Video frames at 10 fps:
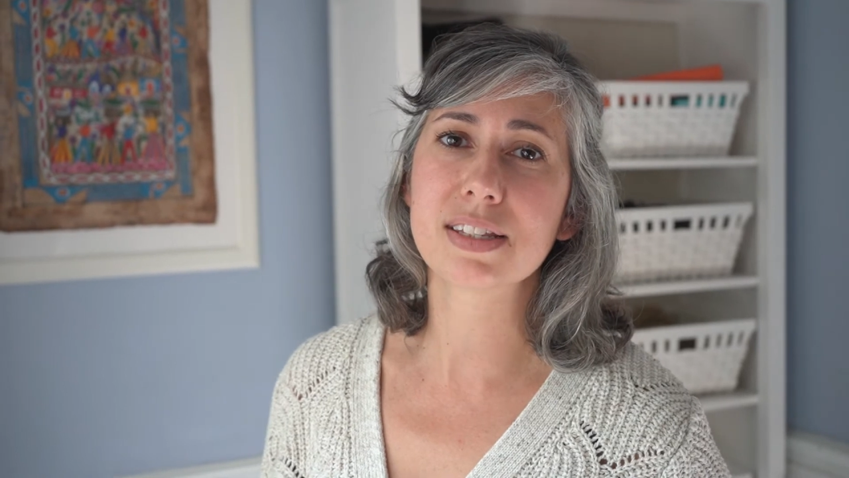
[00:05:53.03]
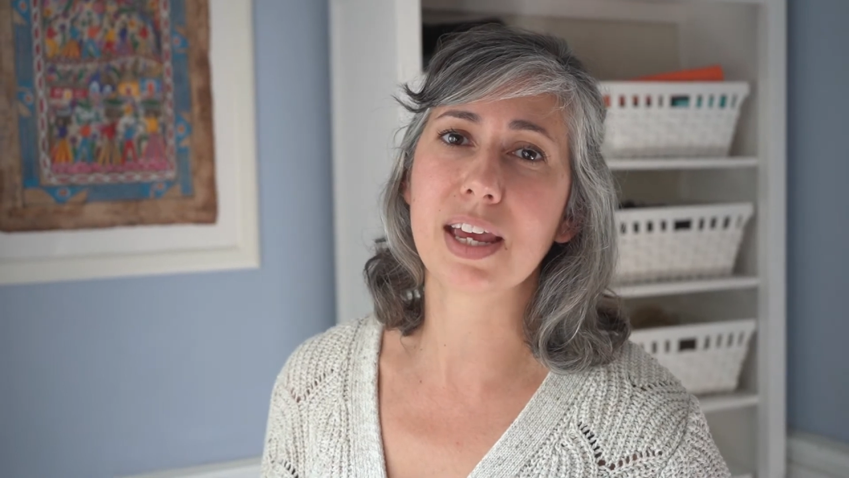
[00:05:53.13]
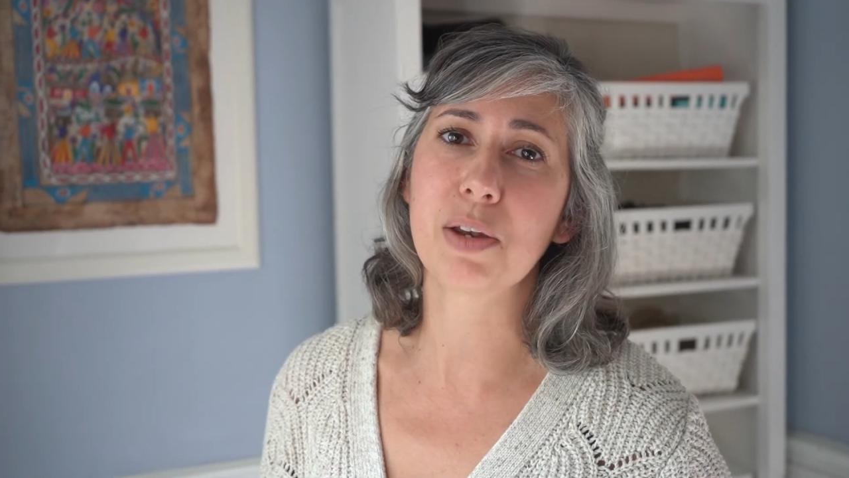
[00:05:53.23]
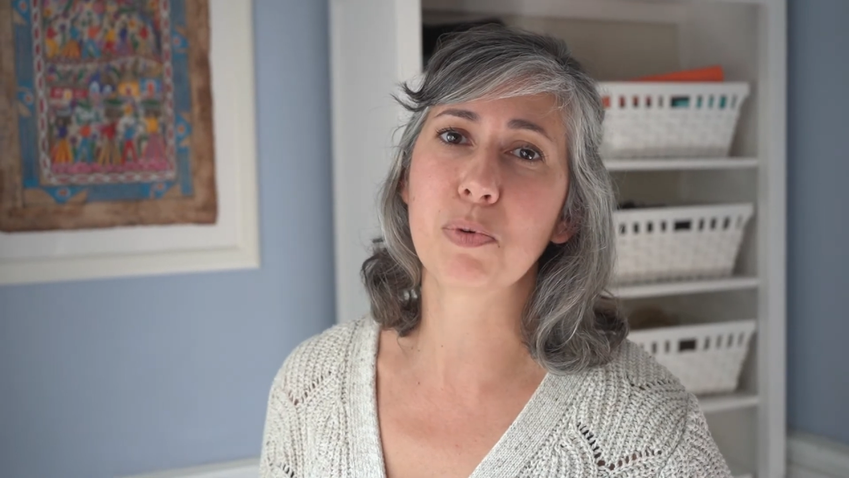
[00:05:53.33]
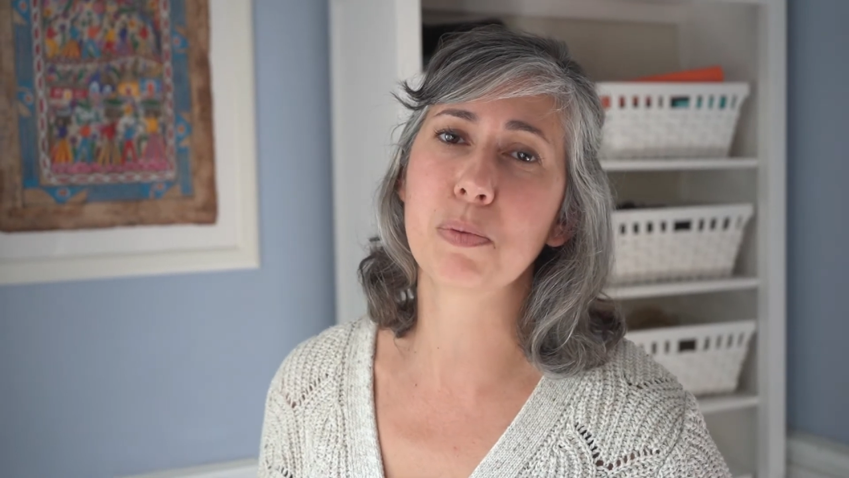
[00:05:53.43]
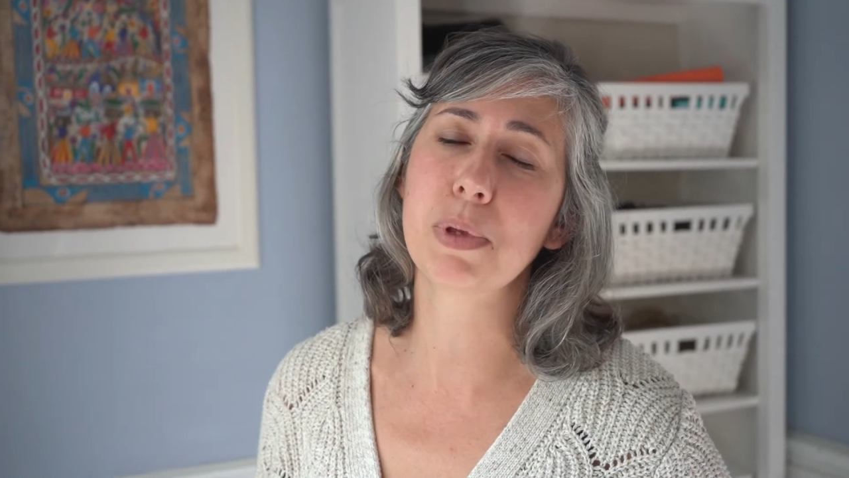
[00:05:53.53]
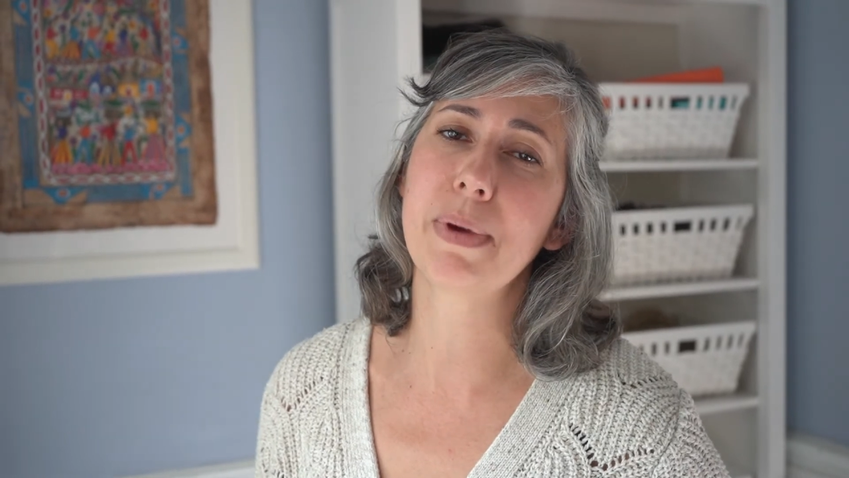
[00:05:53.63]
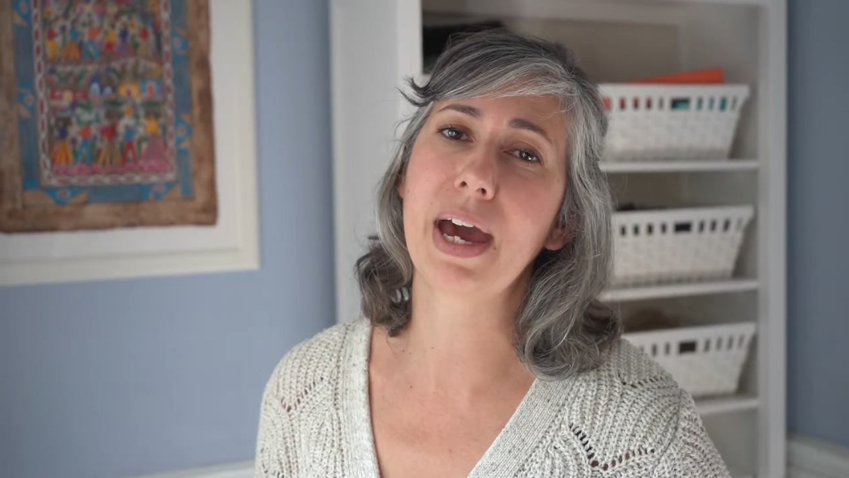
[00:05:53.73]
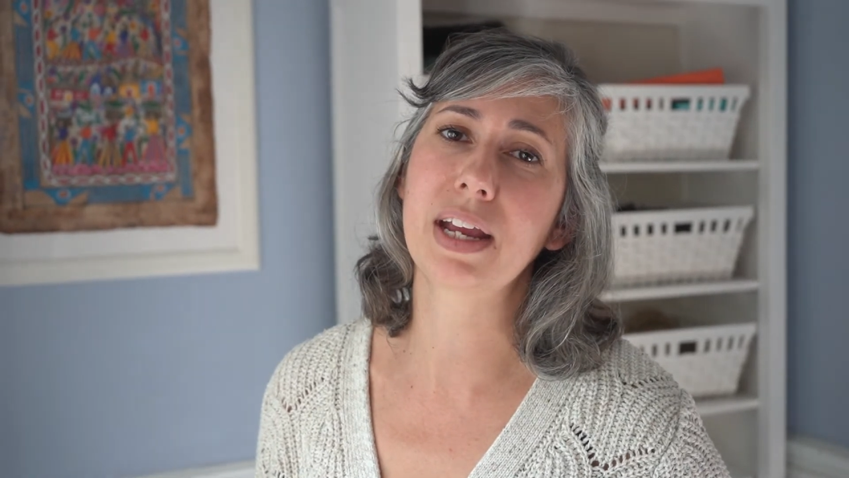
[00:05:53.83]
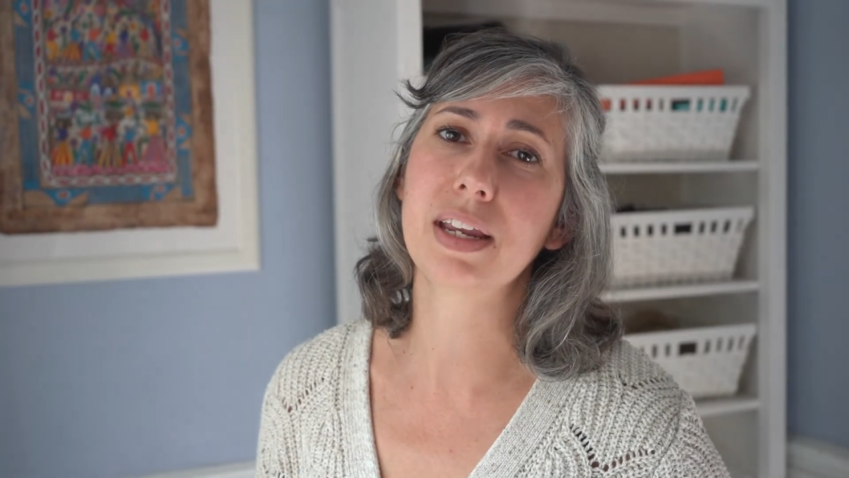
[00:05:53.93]
and we'll be
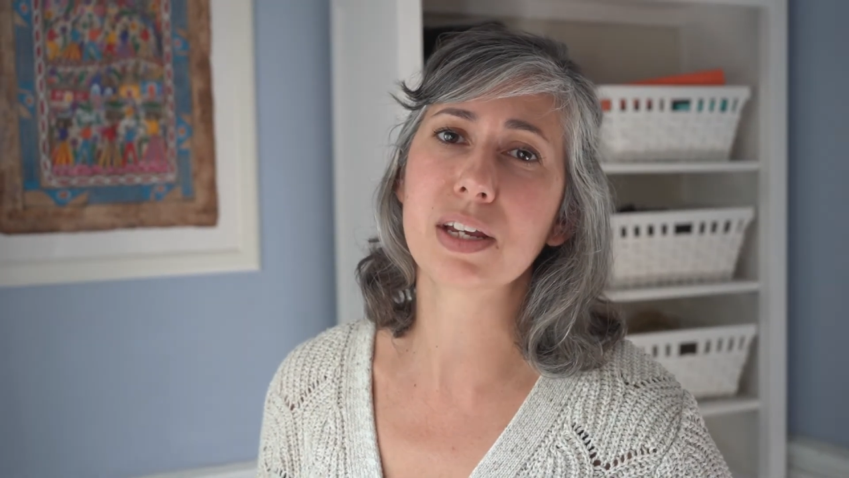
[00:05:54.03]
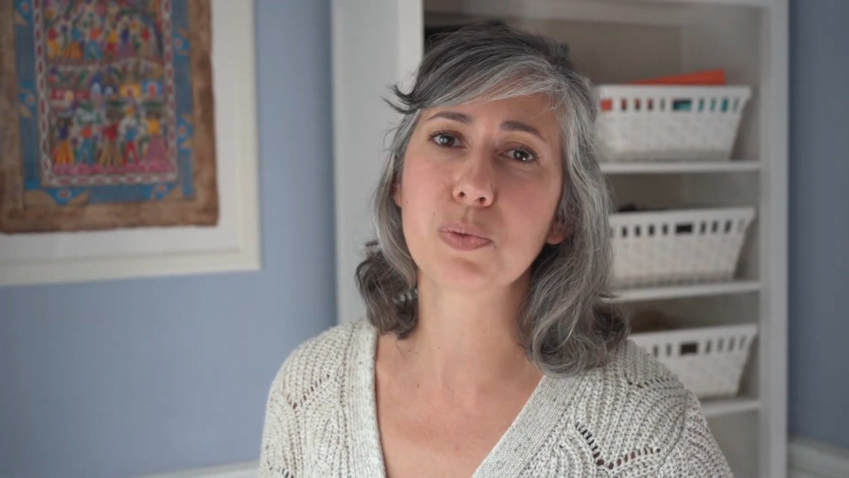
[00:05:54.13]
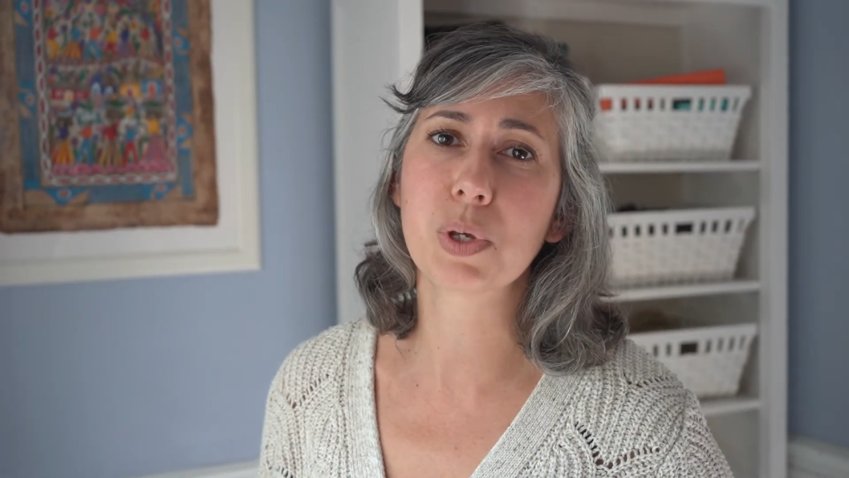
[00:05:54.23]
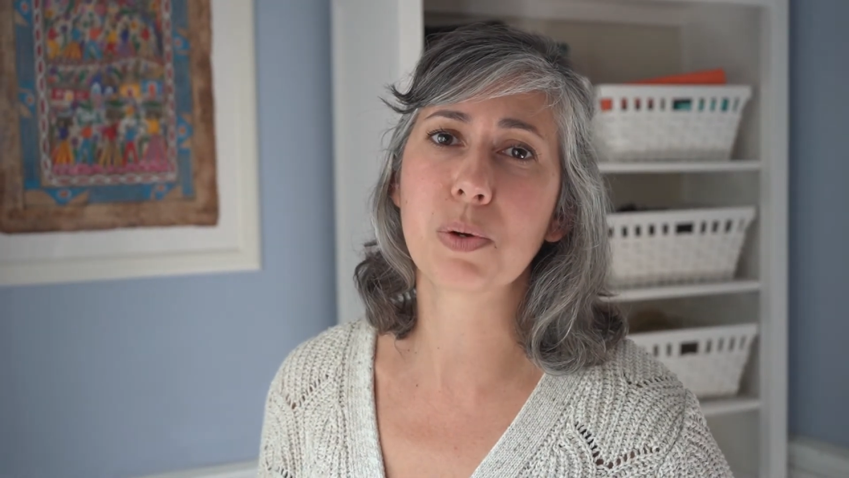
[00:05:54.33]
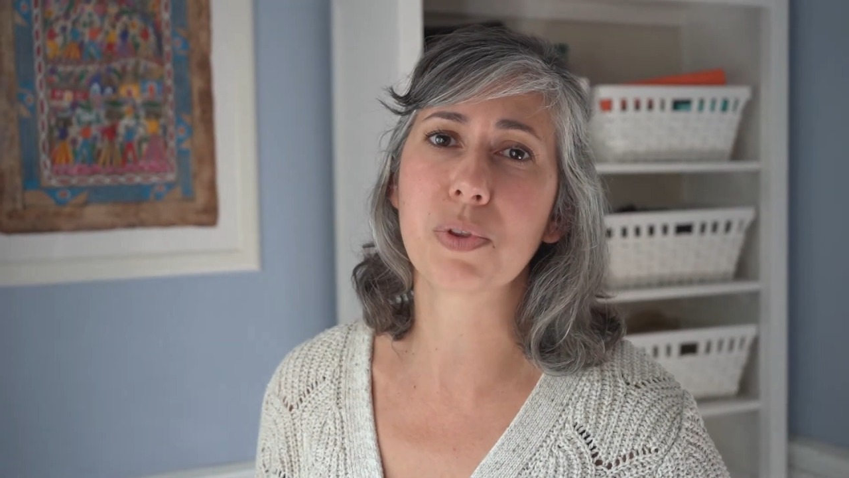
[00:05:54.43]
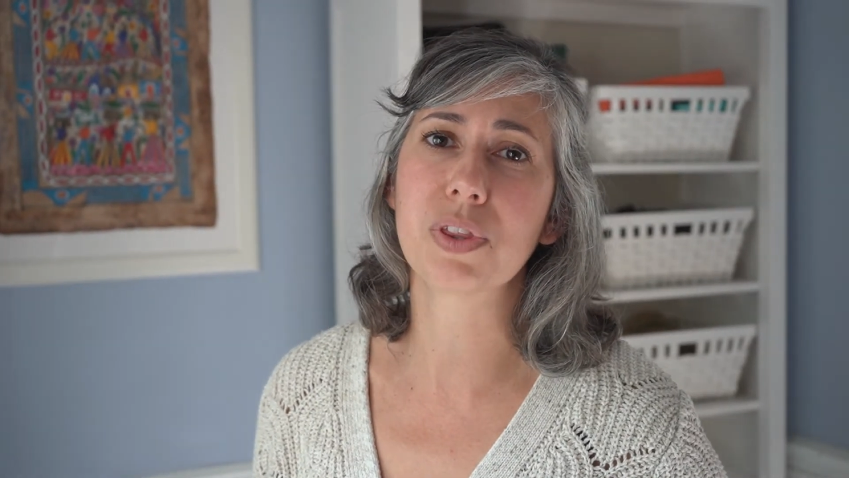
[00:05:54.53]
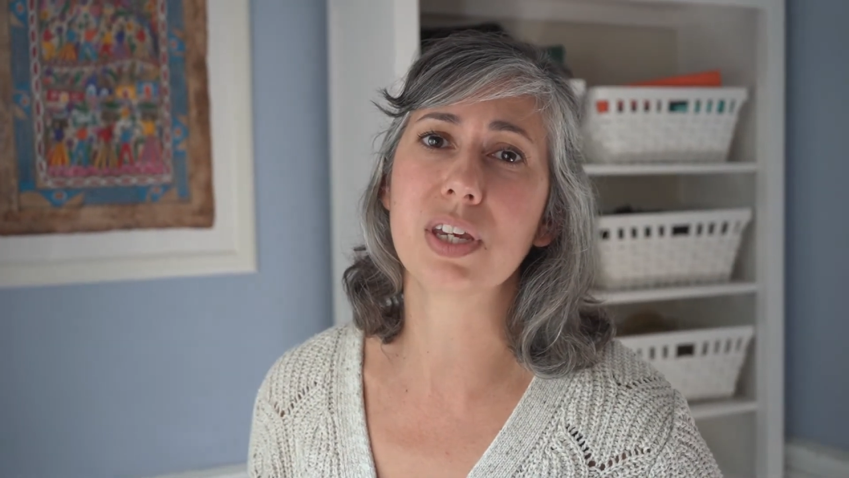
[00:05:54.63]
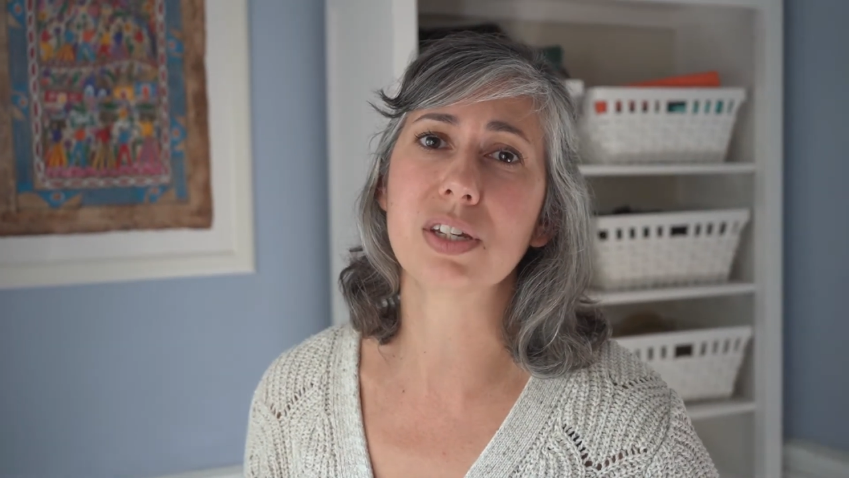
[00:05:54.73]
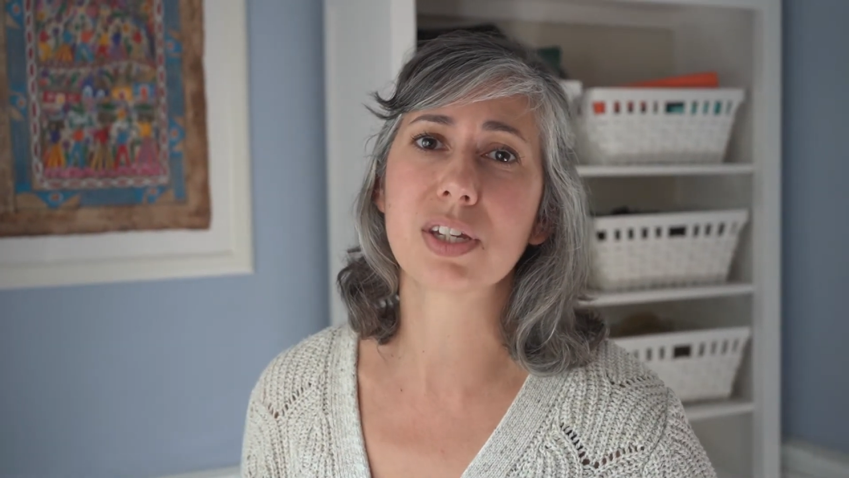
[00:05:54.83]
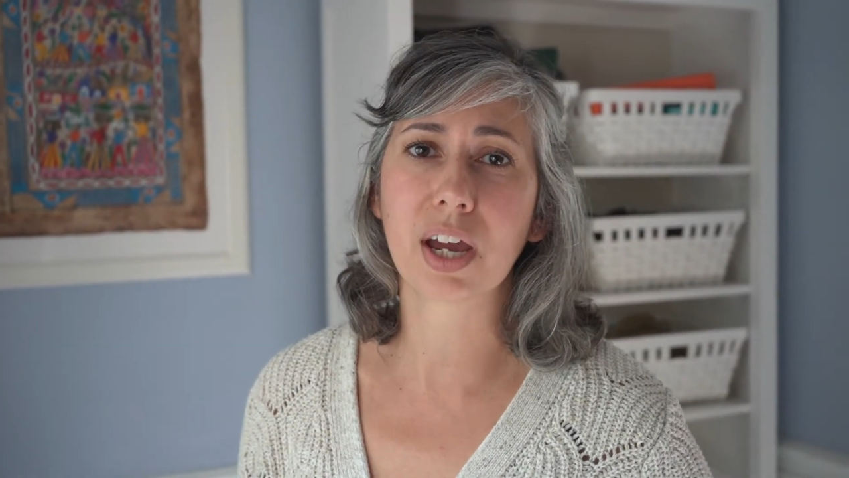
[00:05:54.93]
back next week with the
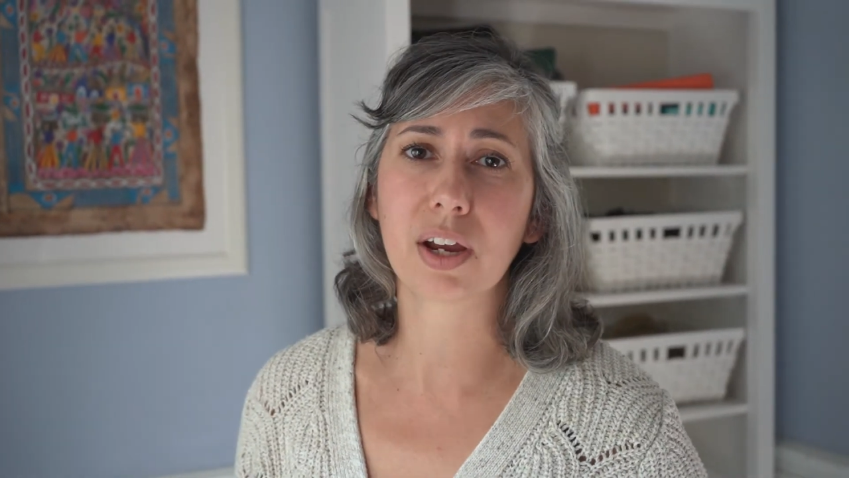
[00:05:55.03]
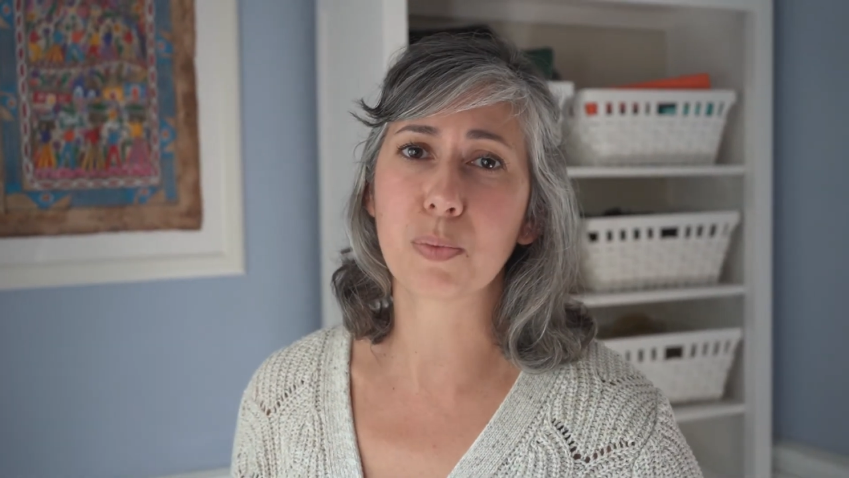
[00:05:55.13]
entire